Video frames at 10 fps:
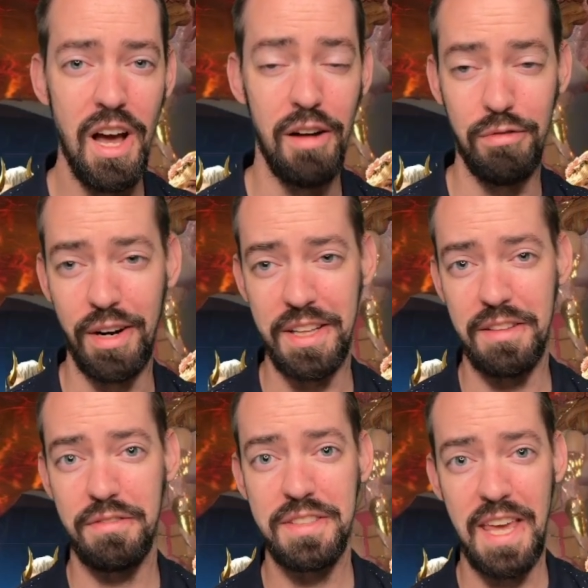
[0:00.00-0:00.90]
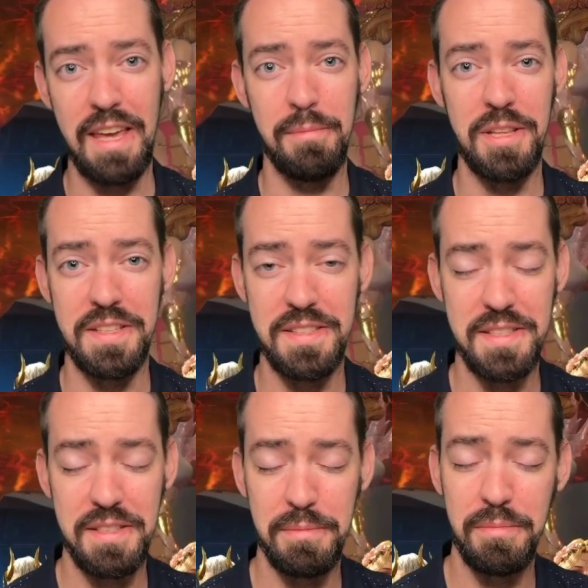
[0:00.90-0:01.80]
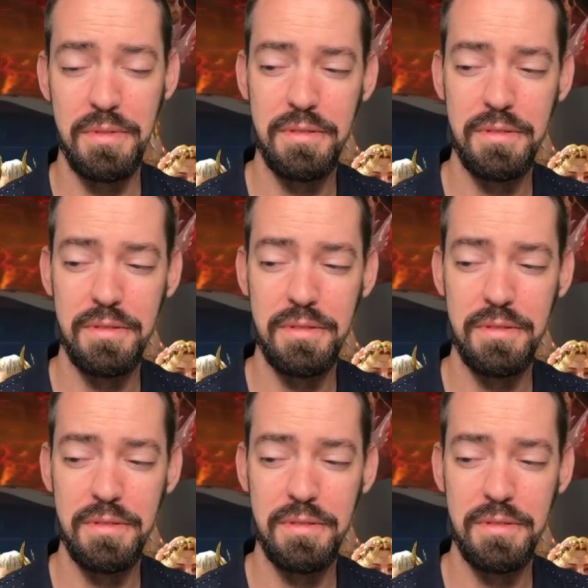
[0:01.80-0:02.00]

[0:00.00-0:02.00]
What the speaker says: of running the game in the system.